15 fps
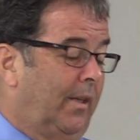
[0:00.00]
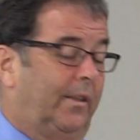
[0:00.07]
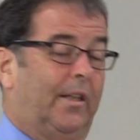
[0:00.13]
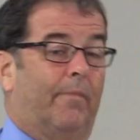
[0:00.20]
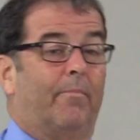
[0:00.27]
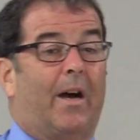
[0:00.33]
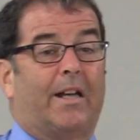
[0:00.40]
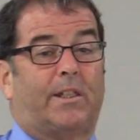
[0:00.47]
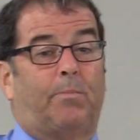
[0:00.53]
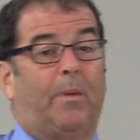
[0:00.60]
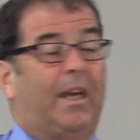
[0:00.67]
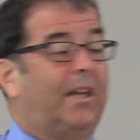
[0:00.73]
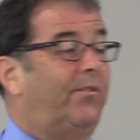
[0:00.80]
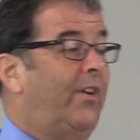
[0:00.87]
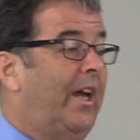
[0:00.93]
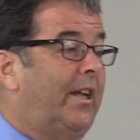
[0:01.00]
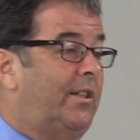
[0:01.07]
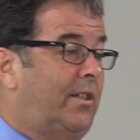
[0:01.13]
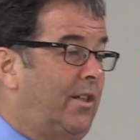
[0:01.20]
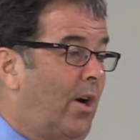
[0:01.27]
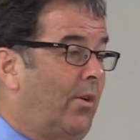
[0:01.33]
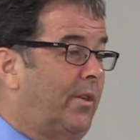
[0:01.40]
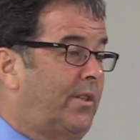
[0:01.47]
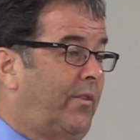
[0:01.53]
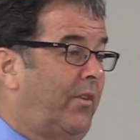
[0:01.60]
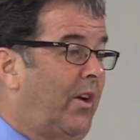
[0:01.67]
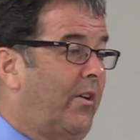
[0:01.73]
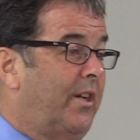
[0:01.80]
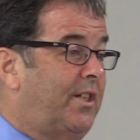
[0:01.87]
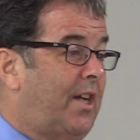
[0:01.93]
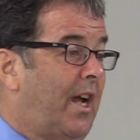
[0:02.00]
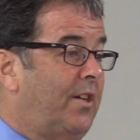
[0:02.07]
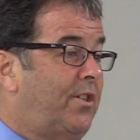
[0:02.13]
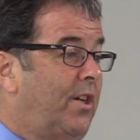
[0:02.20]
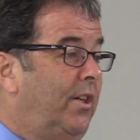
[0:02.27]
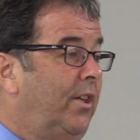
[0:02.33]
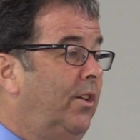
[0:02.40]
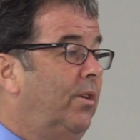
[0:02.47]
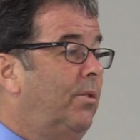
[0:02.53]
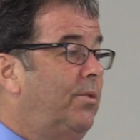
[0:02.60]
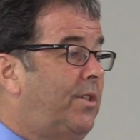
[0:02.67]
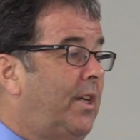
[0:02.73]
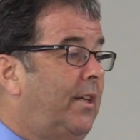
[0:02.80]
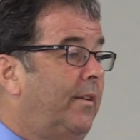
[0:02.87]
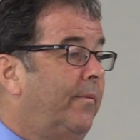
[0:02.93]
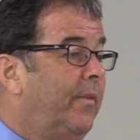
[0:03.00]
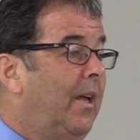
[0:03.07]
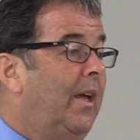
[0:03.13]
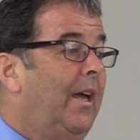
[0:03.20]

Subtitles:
There must be advance notice of your intention to use it,